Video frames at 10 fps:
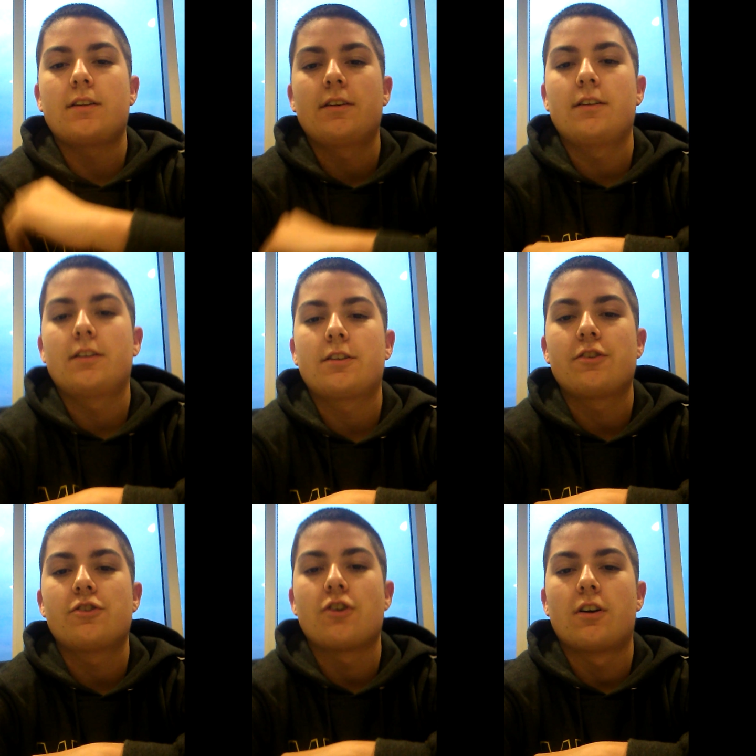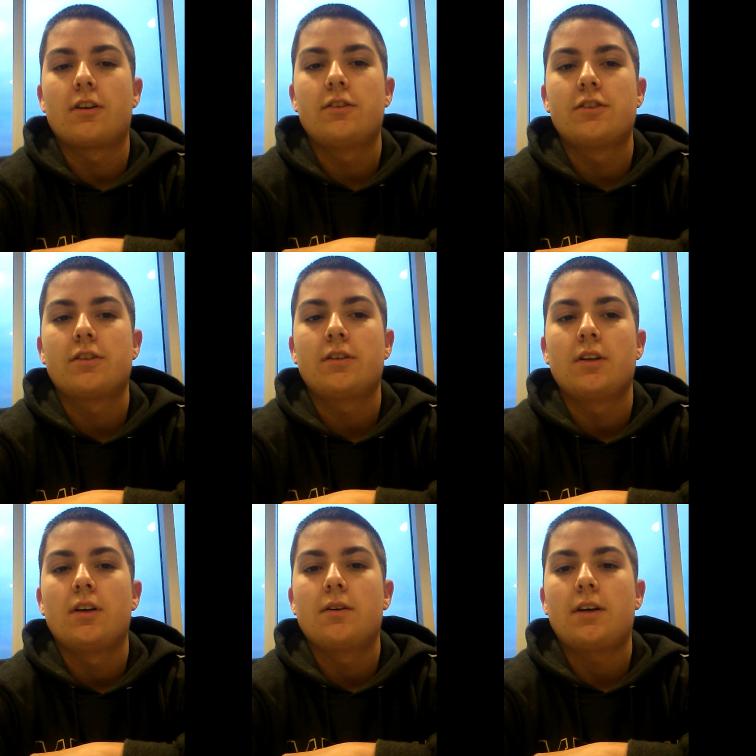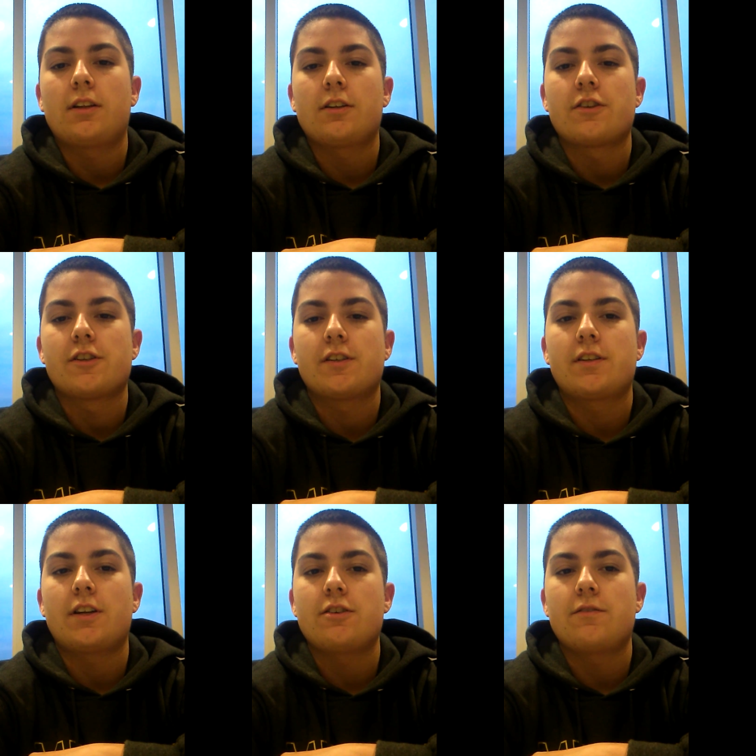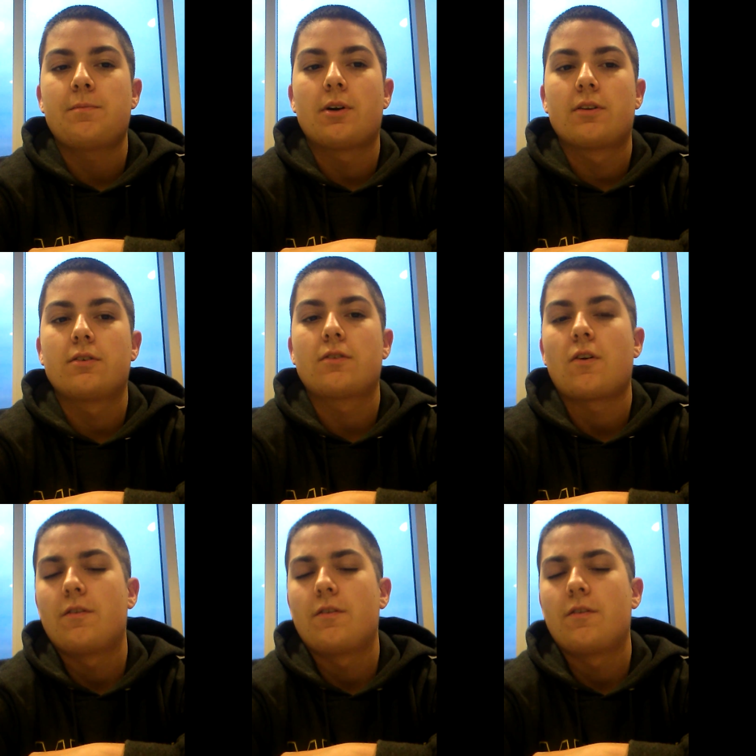the electric charge. Electrons exchange a particle called a